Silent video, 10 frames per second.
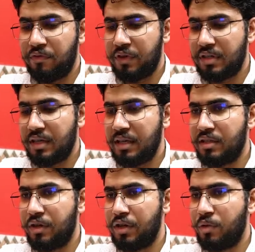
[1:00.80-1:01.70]
first thing is
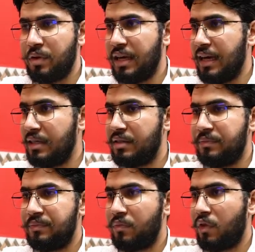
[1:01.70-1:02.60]
going to be X.
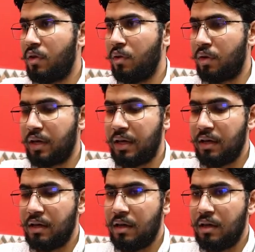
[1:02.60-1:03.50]
Okay,
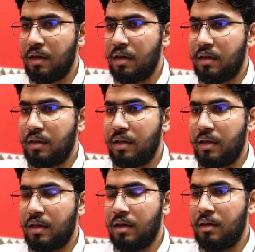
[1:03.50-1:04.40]

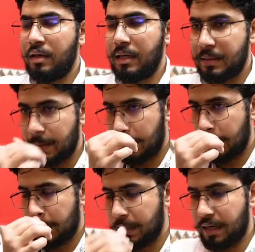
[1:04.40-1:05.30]
the next
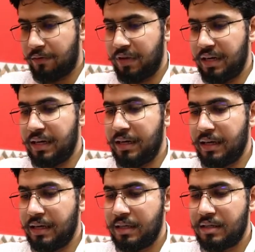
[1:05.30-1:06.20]
thing that we need
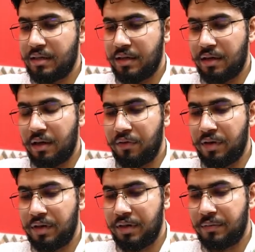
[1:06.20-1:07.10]
is
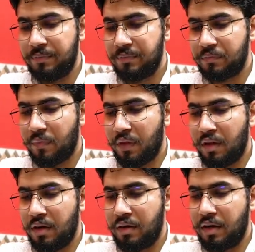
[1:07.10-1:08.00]
our
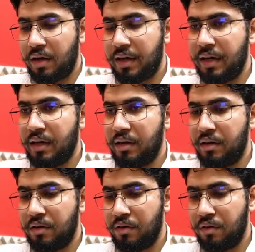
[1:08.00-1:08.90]
target
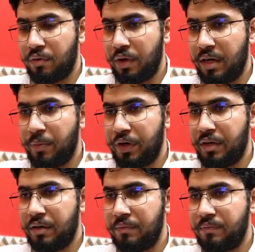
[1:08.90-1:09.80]
or query point.
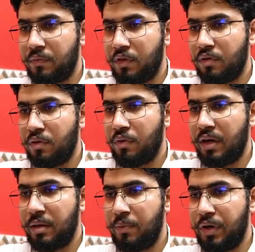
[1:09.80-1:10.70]
So
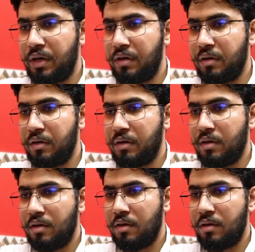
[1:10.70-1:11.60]
query point,
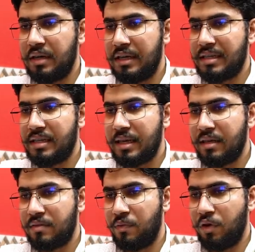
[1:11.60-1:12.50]
or let's take
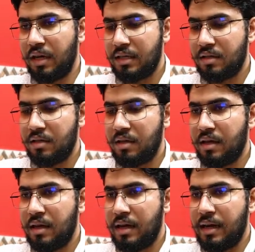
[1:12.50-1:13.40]
small x.
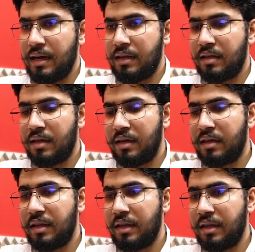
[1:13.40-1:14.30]
And the third
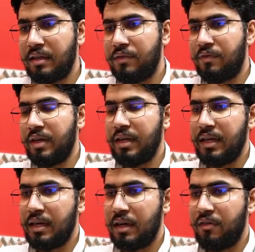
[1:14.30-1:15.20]
thing is we
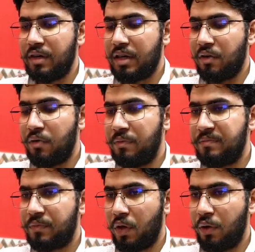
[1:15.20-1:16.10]
need our tau.
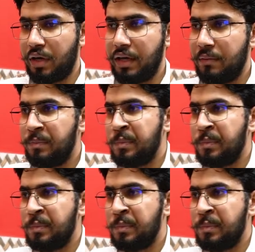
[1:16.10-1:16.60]
Okay,